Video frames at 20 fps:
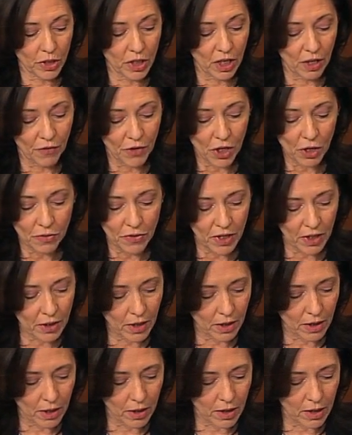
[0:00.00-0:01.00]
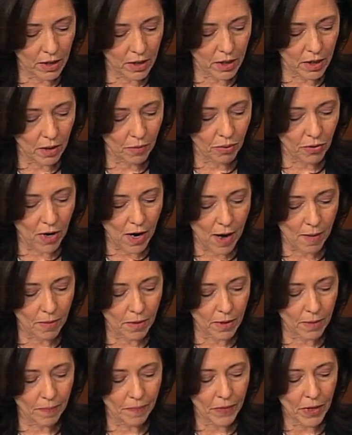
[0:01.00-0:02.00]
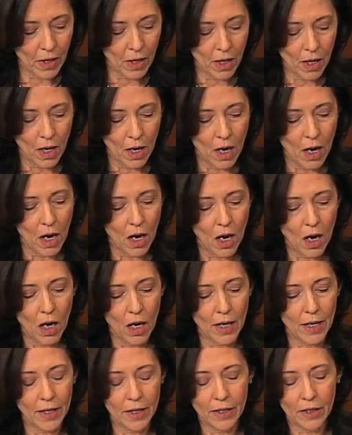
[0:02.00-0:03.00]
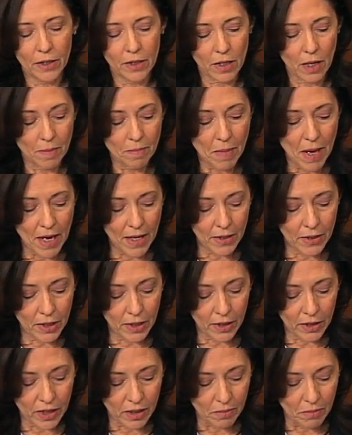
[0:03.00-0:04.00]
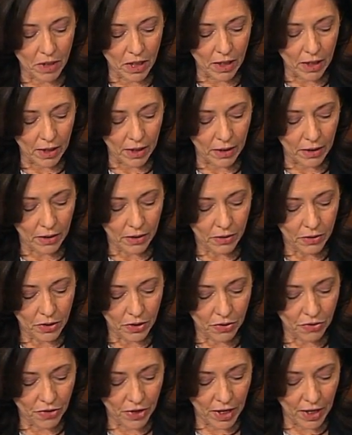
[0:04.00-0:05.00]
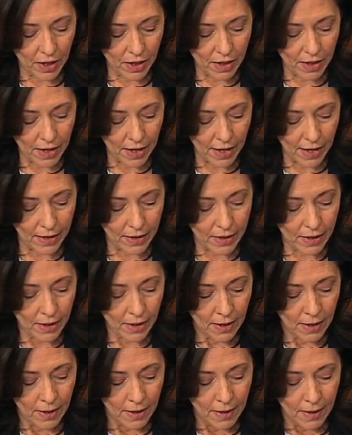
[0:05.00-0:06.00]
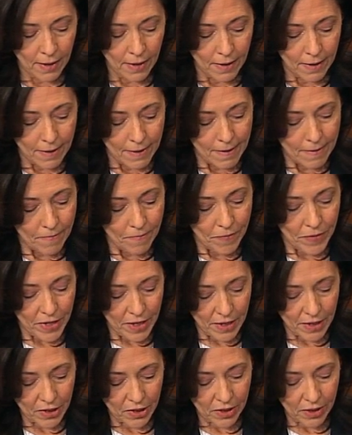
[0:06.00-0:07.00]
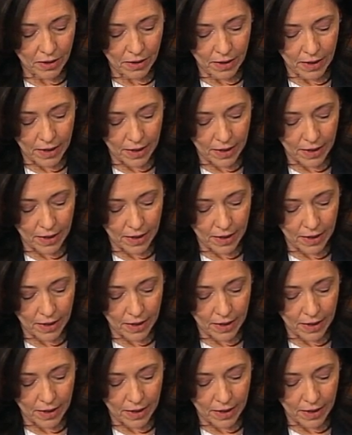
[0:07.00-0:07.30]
And if you don't think that this isn't a problem, it is amazing to me to think that this